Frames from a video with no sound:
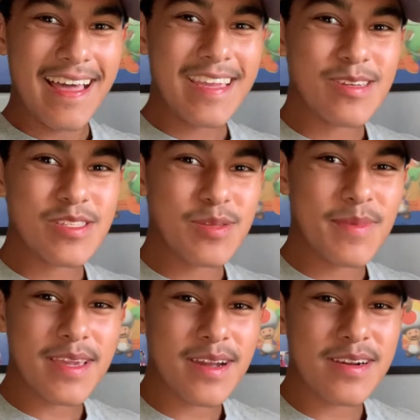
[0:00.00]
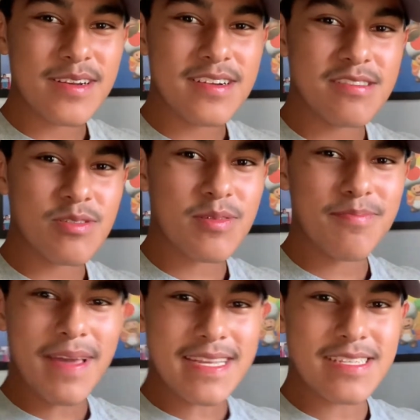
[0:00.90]
Hi Ultimate Gardeners,
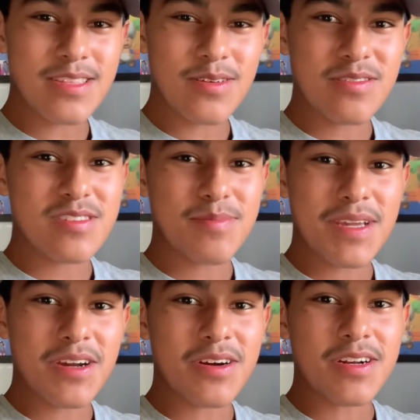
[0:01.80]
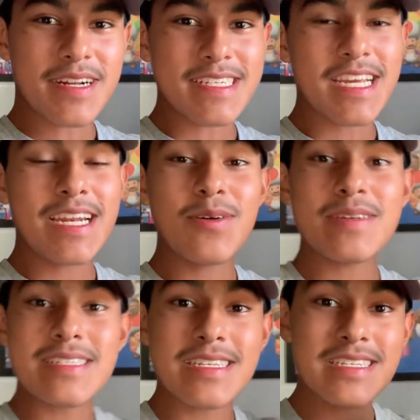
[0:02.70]
welcome back to the Ultimate Gardening channel.
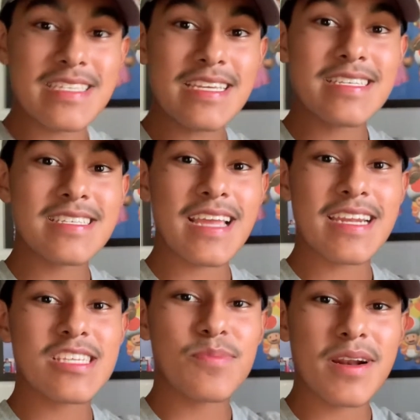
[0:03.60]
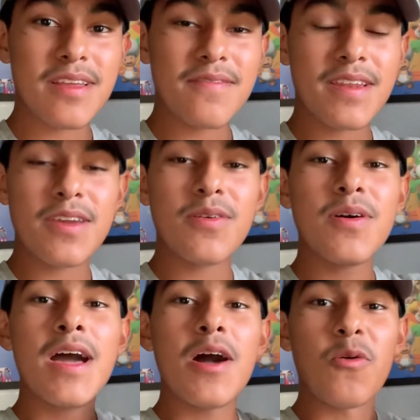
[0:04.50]
In today's exciting sprouting video,
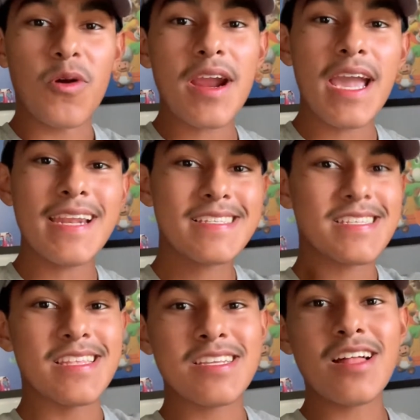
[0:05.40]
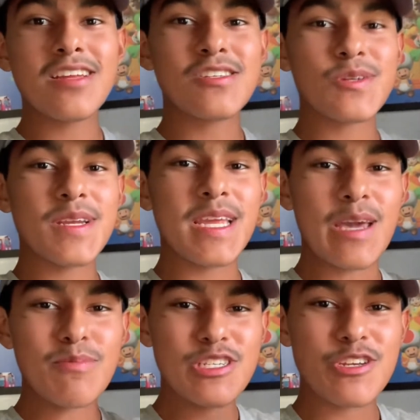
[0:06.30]
we're heading to the Dollar Tree and
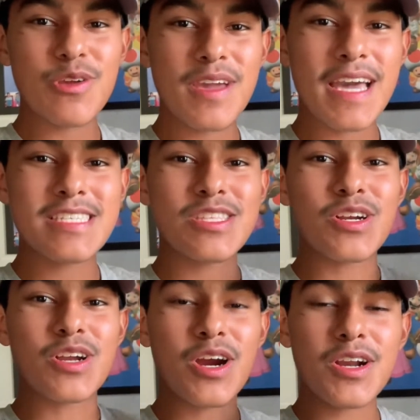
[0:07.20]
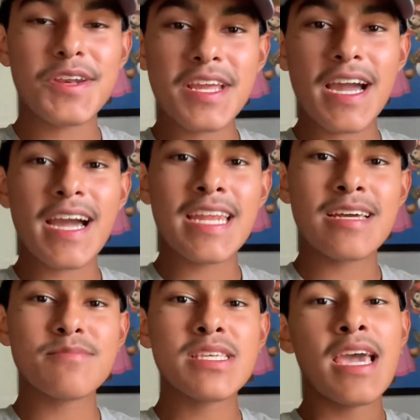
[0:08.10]
I'm going to show you guys their gardening
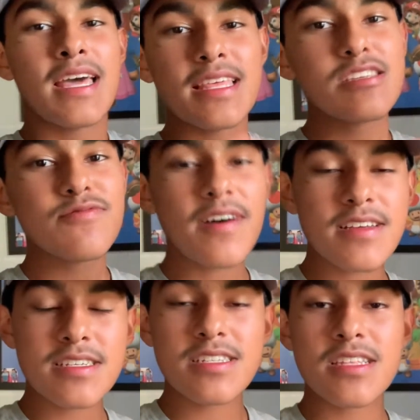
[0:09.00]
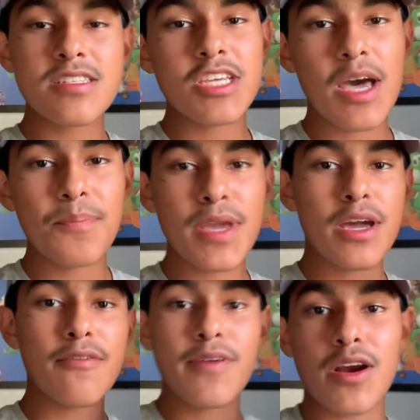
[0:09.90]
items. This falls into the topic
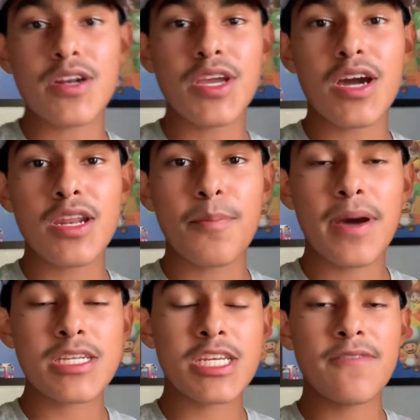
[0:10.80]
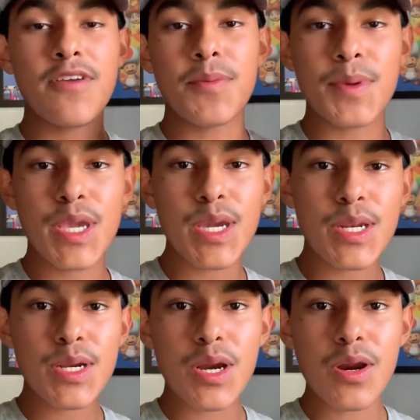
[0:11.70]
of gardening on a budget. If you're a
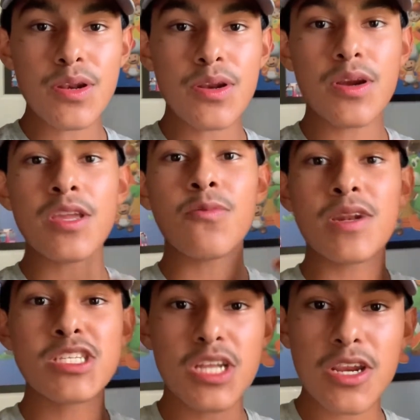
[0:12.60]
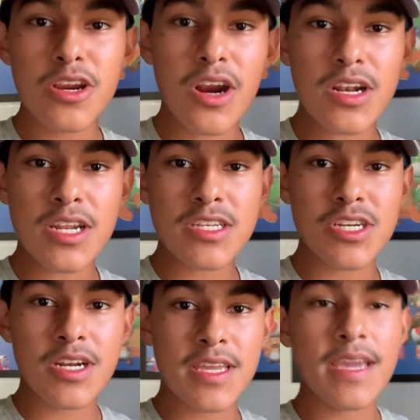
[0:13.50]
beginner gardener and you want to start your gardening
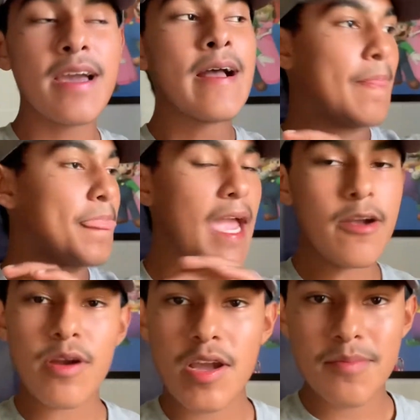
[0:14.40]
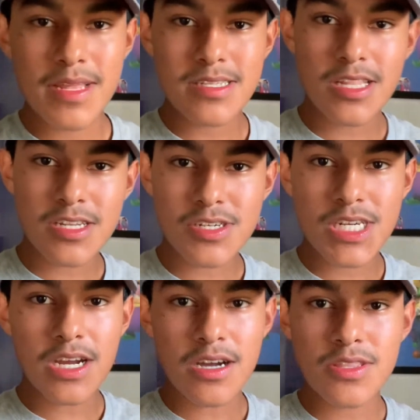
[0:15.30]
journey, I recommend Dollar
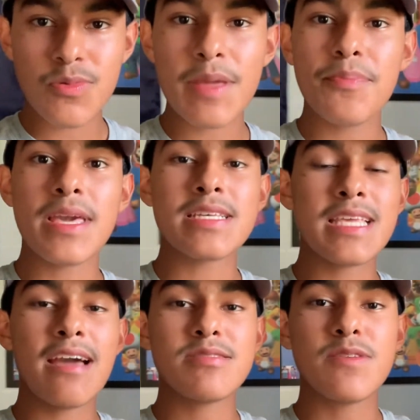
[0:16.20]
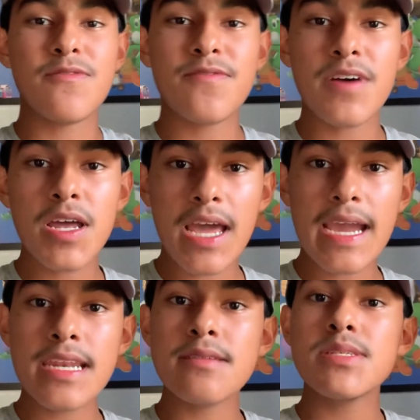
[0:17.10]
Tree all the way because they have some fun
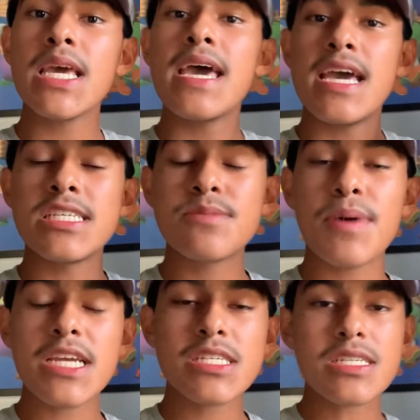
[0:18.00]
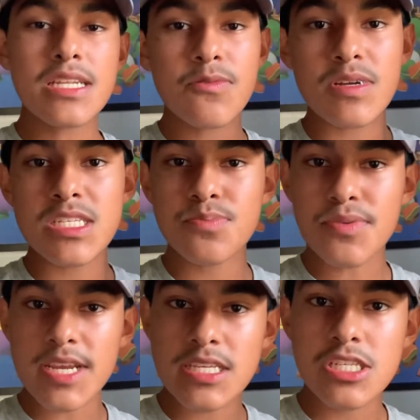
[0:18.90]
items, especially when
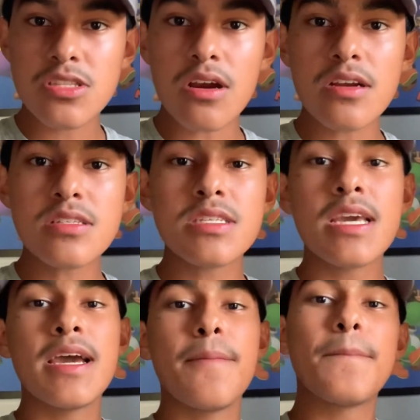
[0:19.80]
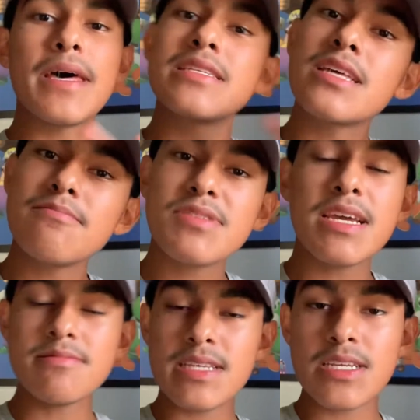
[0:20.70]
spring starts but
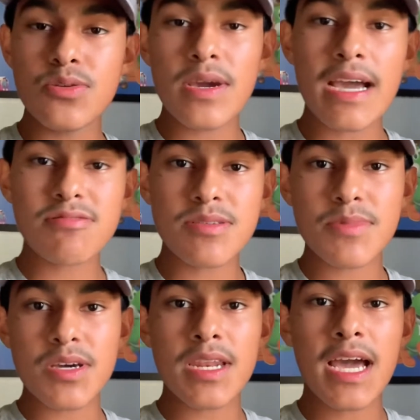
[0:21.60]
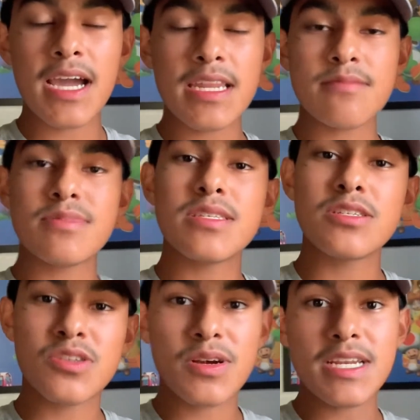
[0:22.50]
sometimes they do have some good items
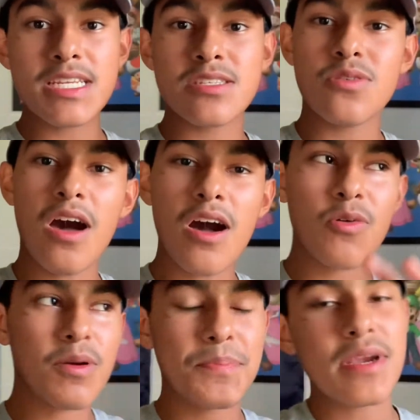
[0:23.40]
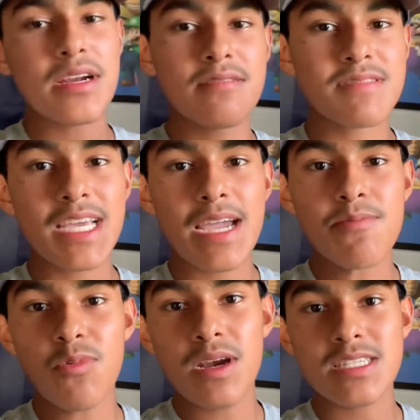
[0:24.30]
during this awkward period of
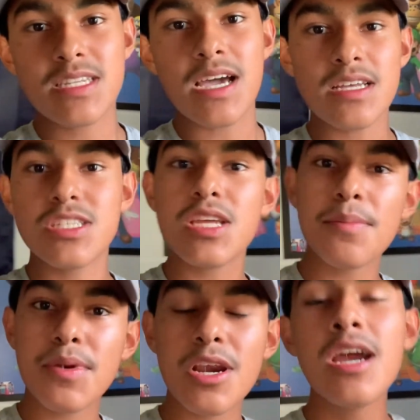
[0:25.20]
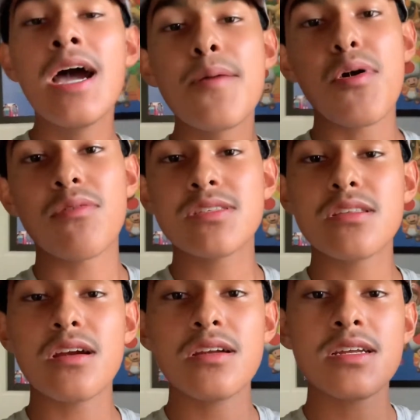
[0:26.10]
time where it's not summer, but we're
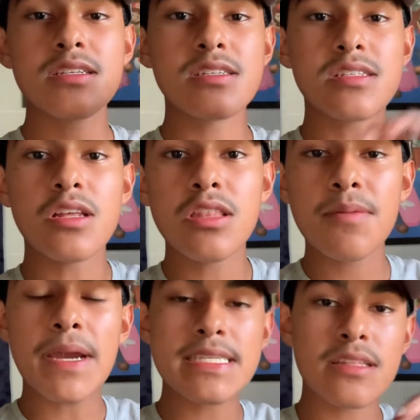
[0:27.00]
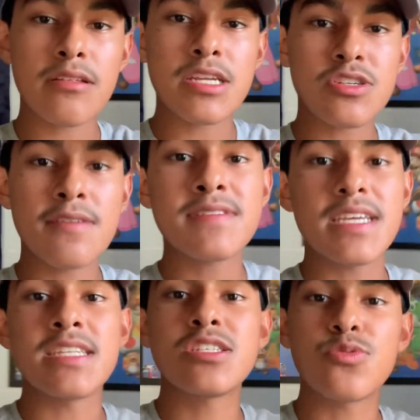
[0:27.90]
starting to slowly by slowly drift
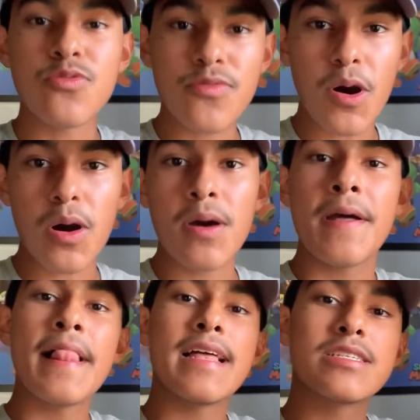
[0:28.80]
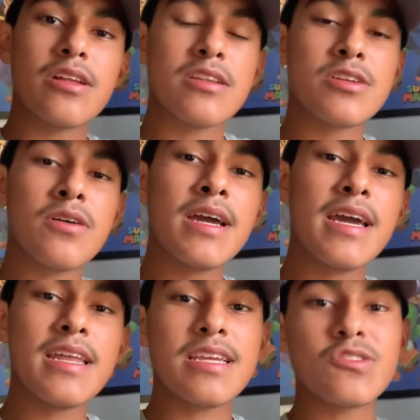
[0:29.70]
into fall. So go
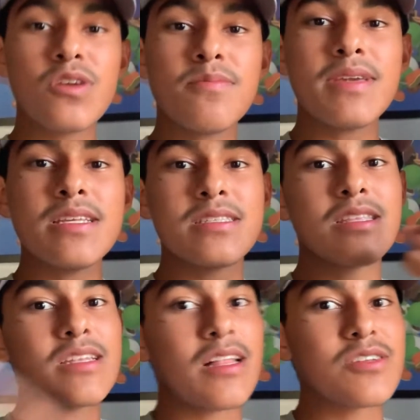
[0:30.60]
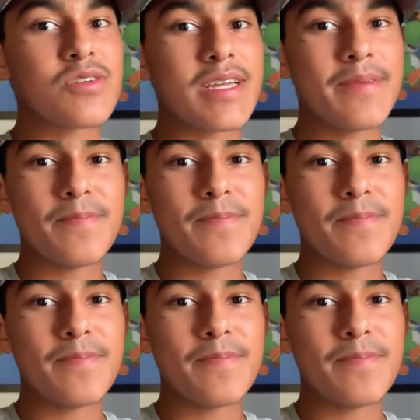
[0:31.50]
ahead and join me to the Dollar Tree.